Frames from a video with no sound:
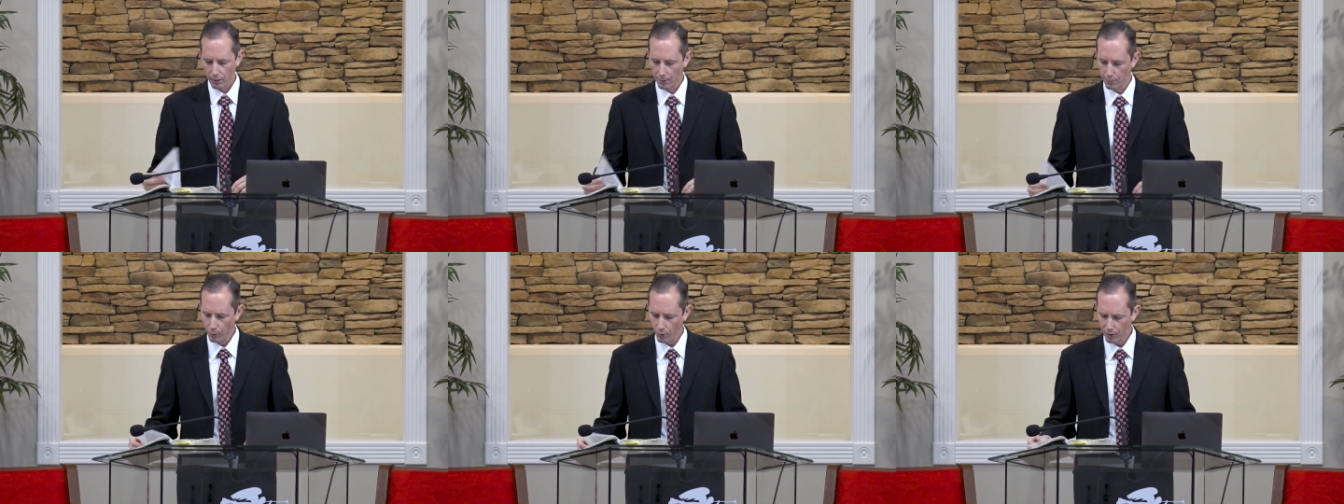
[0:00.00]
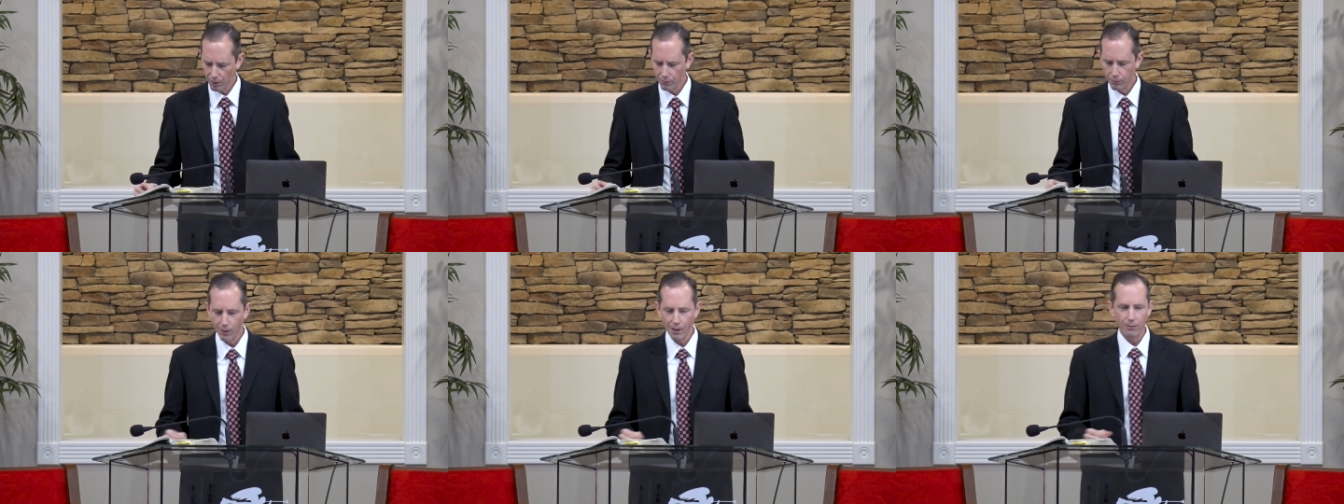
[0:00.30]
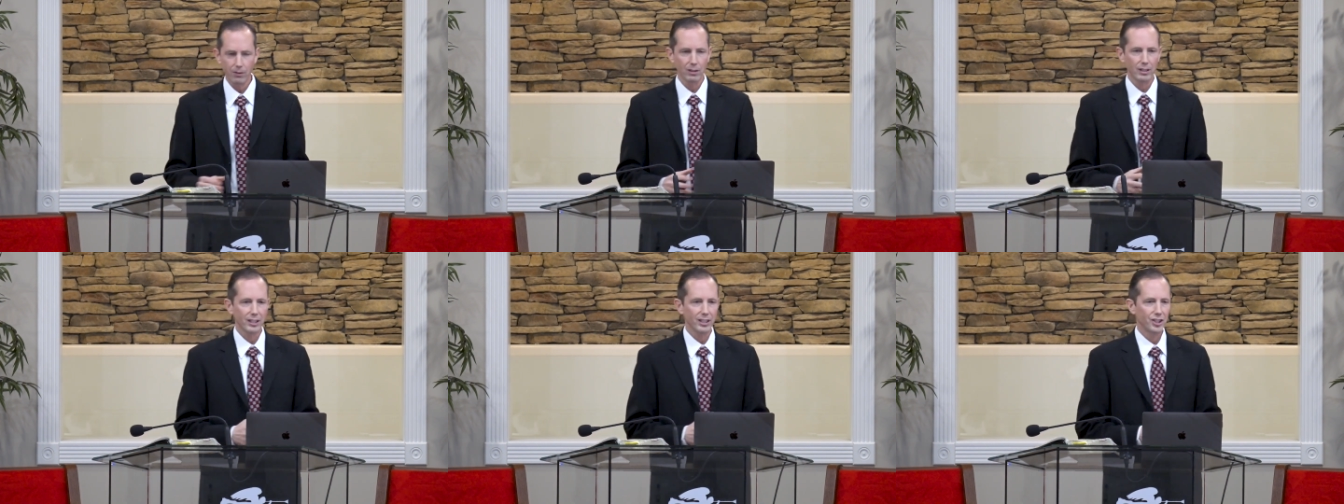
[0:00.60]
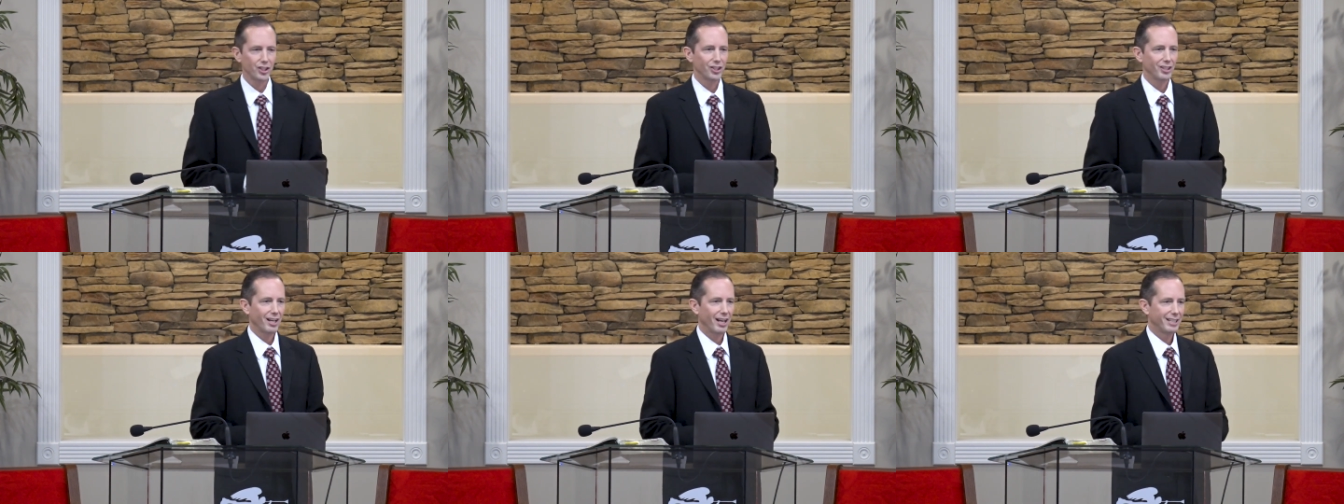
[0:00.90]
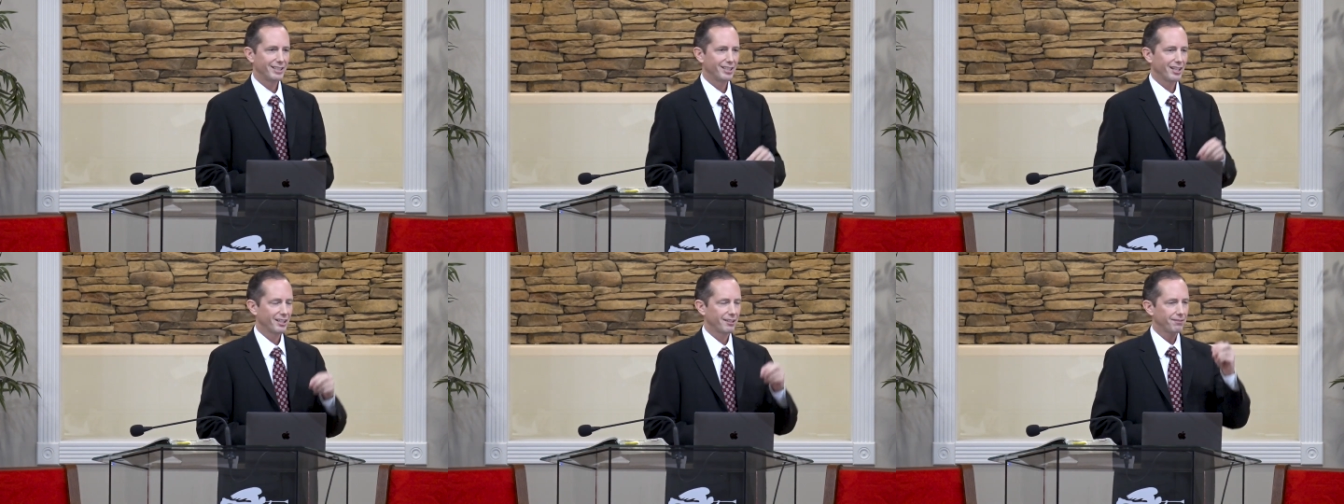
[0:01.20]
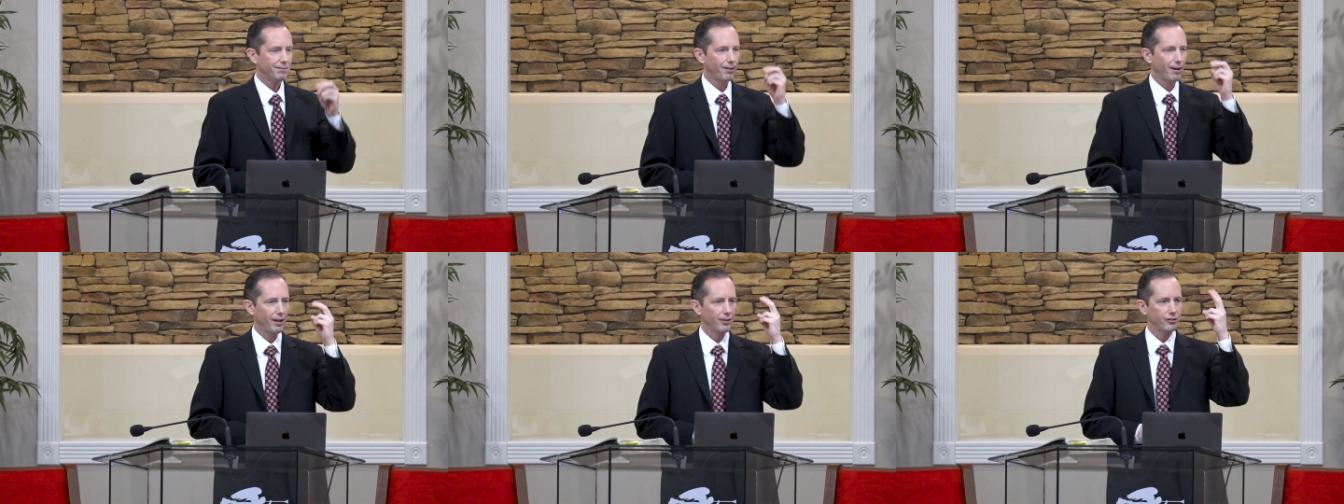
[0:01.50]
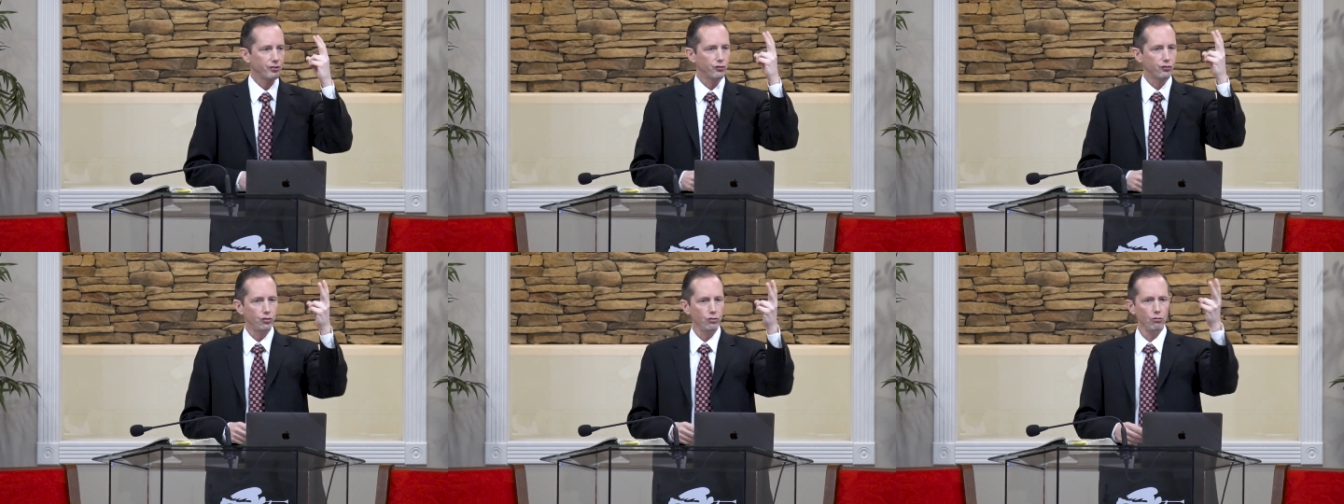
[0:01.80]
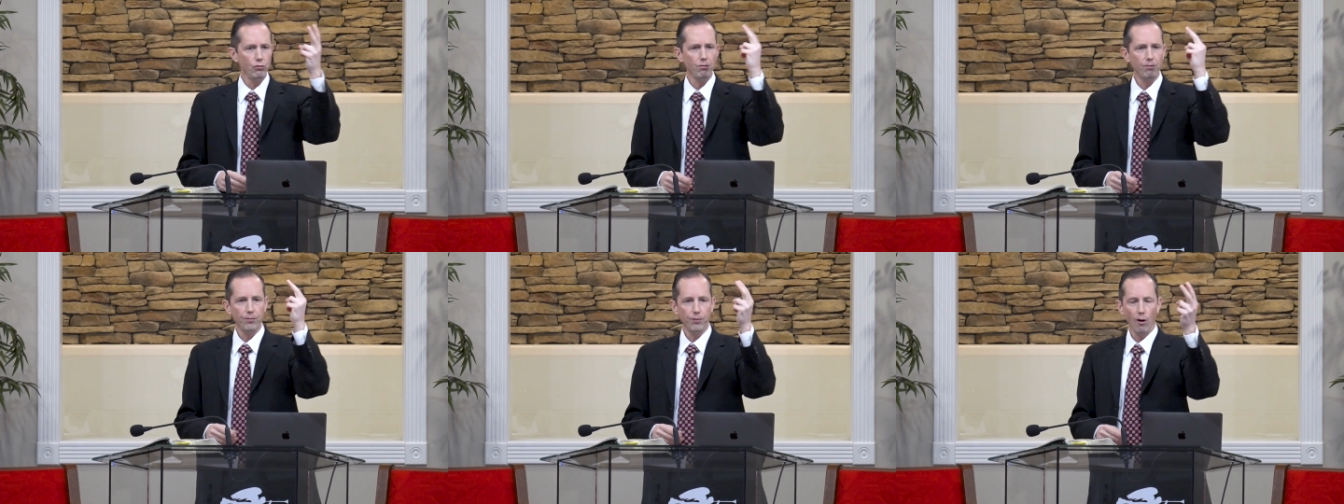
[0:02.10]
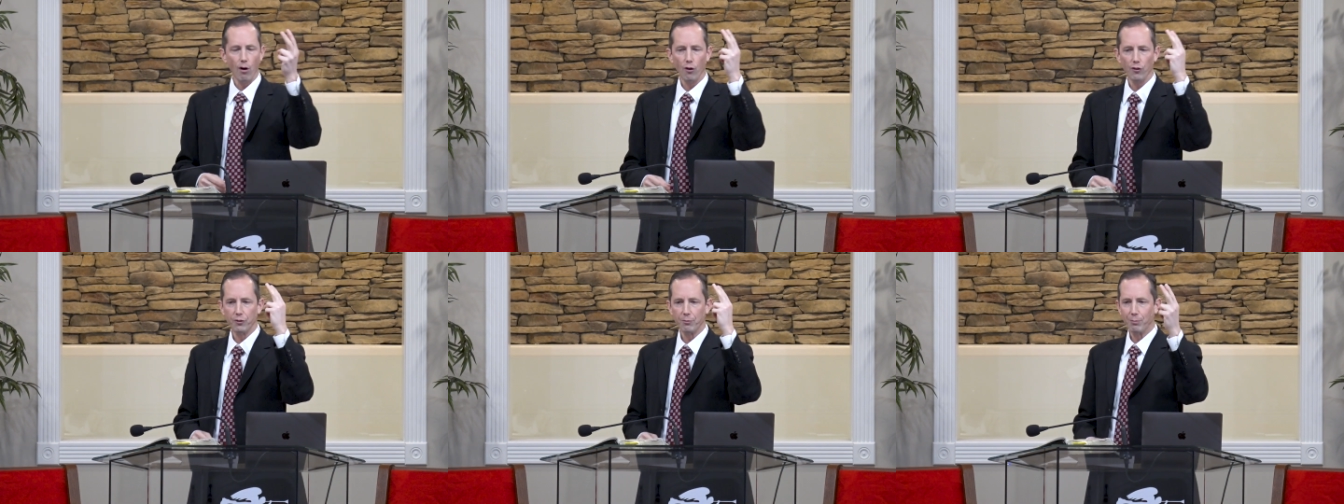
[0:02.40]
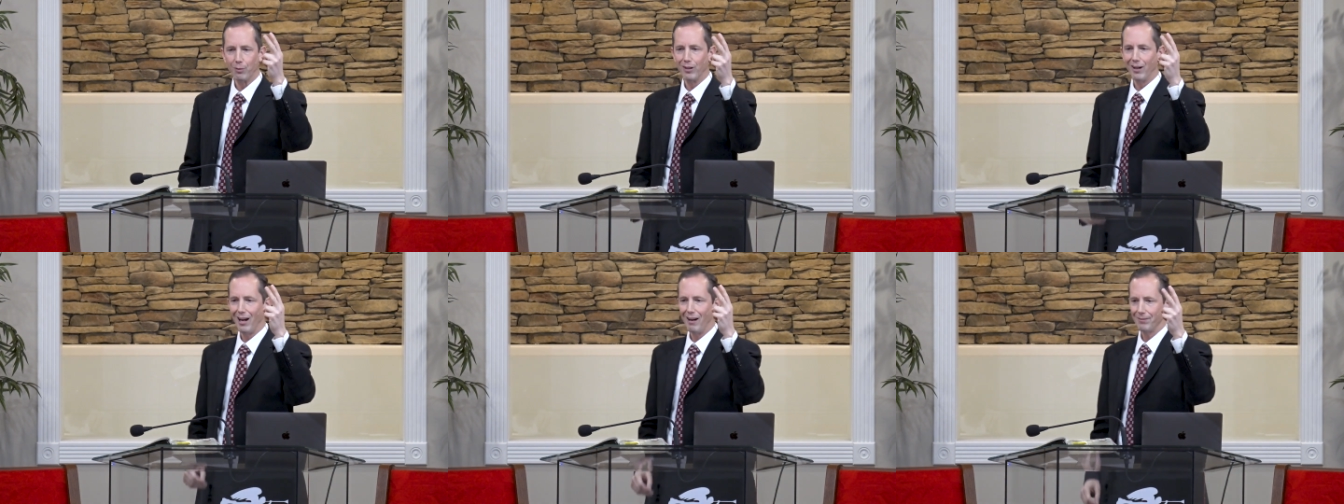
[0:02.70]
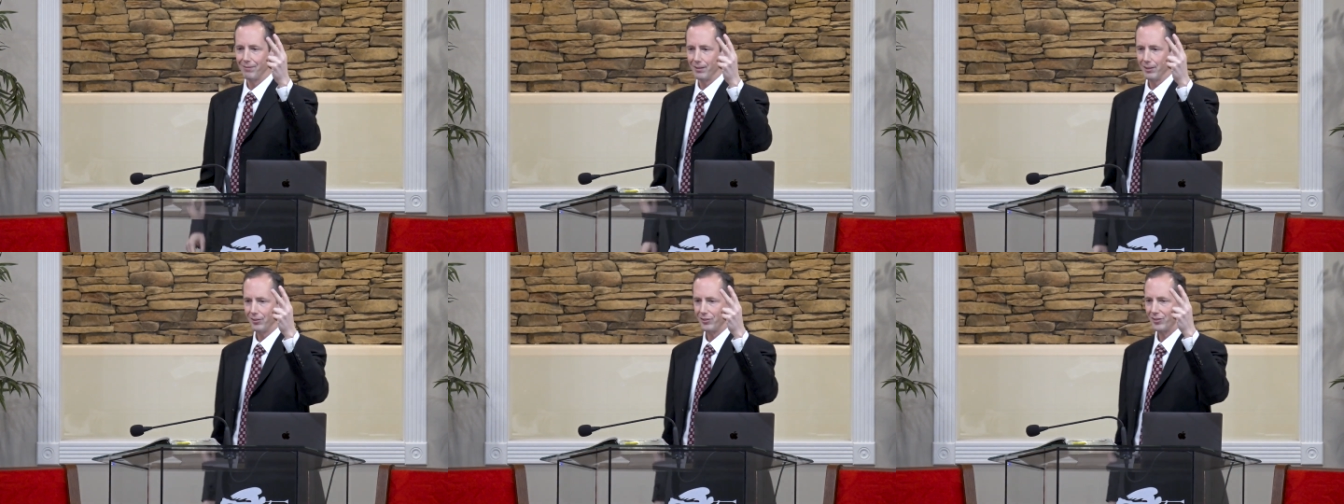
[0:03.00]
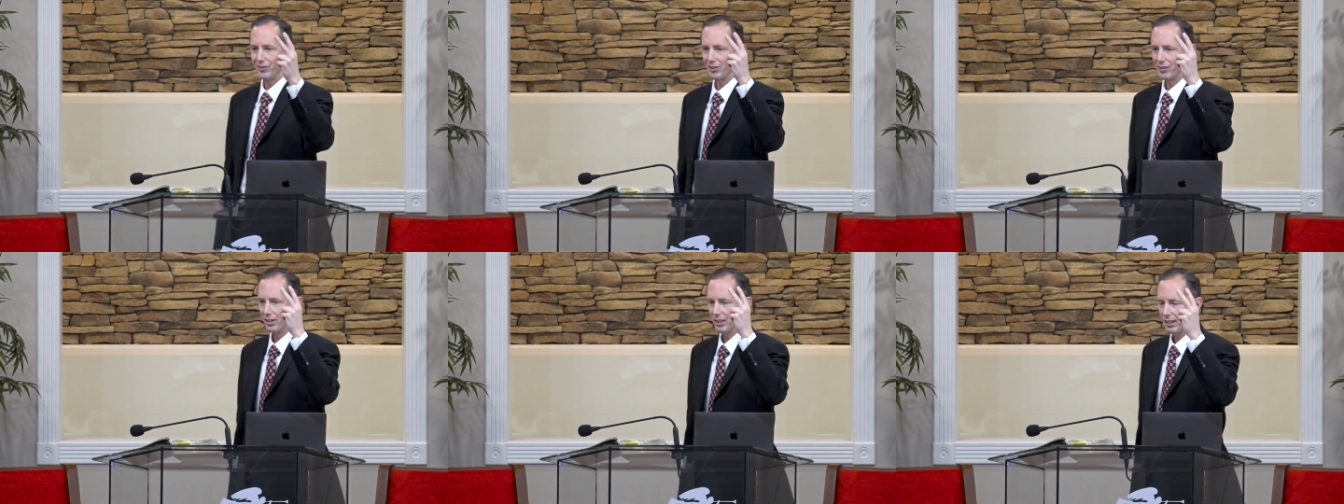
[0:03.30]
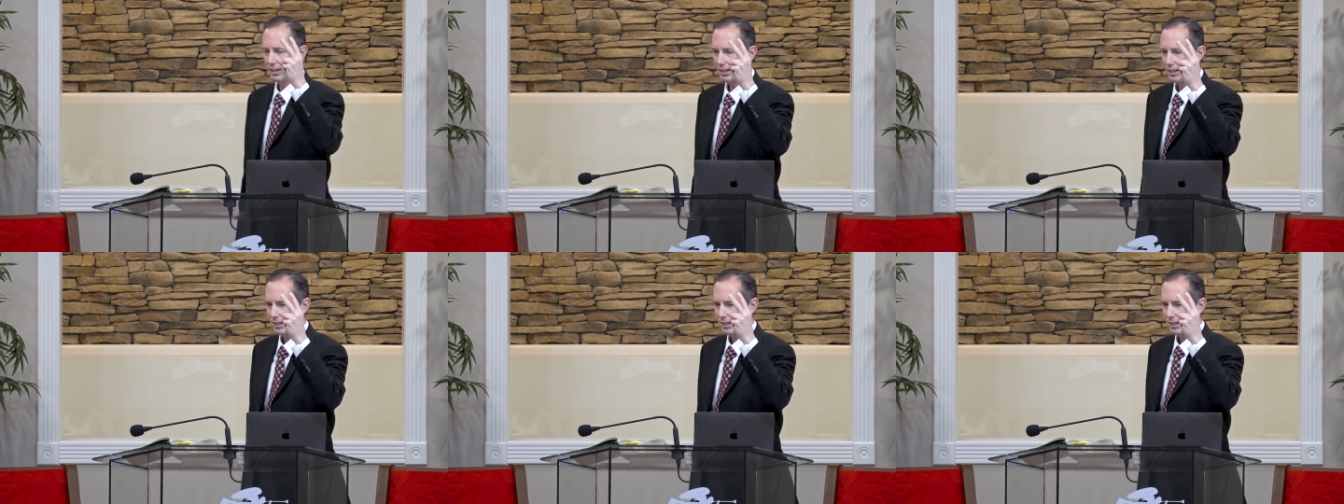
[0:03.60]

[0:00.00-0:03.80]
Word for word: The book of Revelation identifies two false prophets